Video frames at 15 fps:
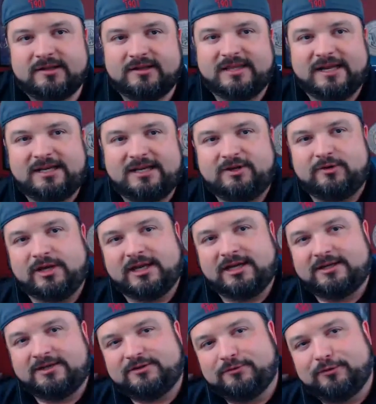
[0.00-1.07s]
then you get
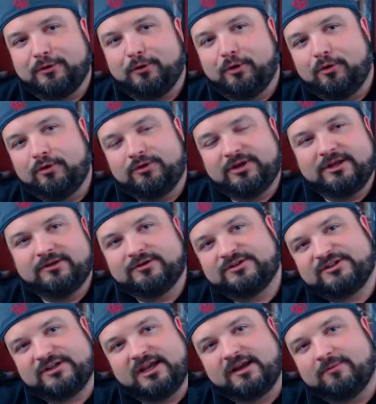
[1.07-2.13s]
into a whole nother
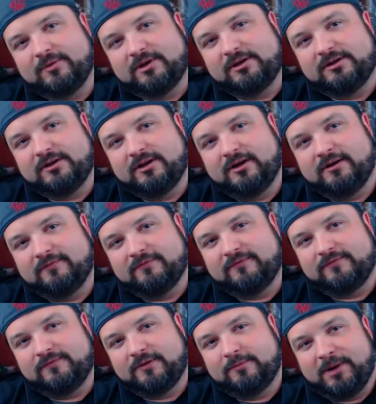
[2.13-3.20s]
segment
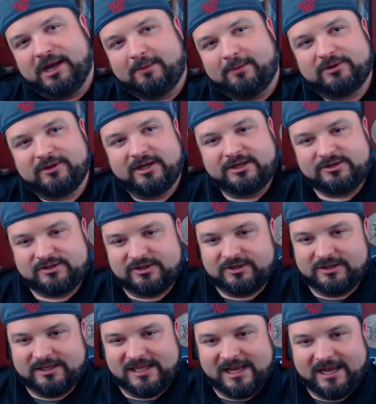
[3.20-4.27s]
of the
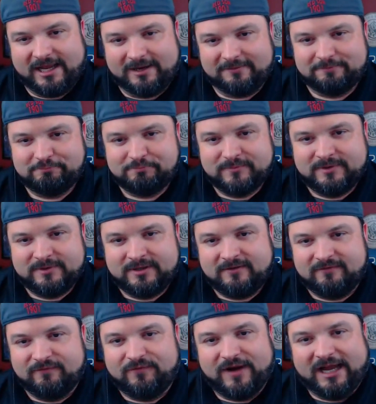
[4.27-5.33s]
population that
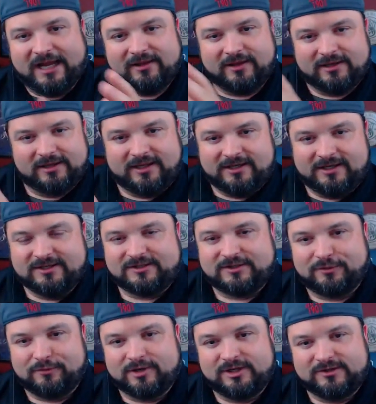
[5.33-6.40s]
violently
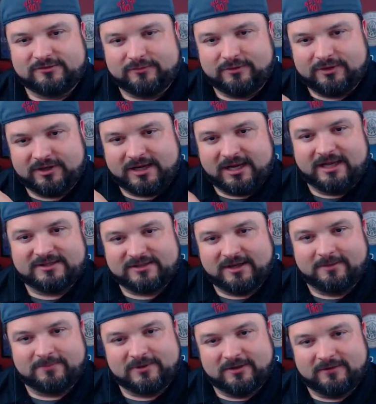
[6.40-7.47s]
disagrees with the
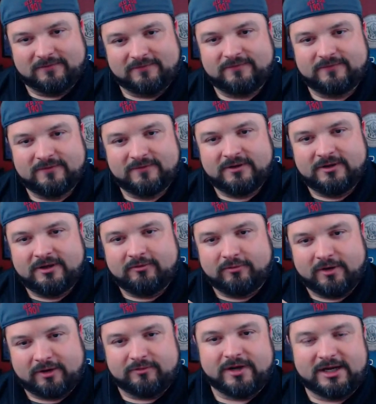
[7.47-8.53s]
concept of
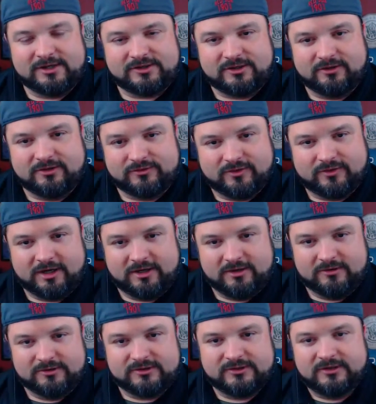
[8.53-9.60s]
recreational drug
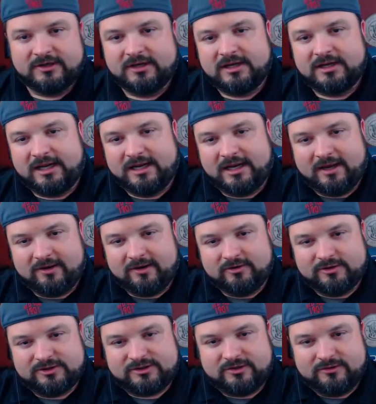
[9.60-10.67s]
use, and now
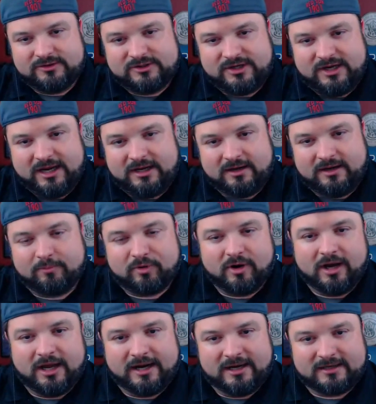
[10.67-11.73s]
you're associating a
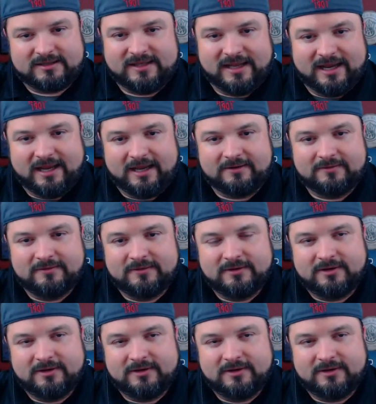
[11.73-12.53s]
product that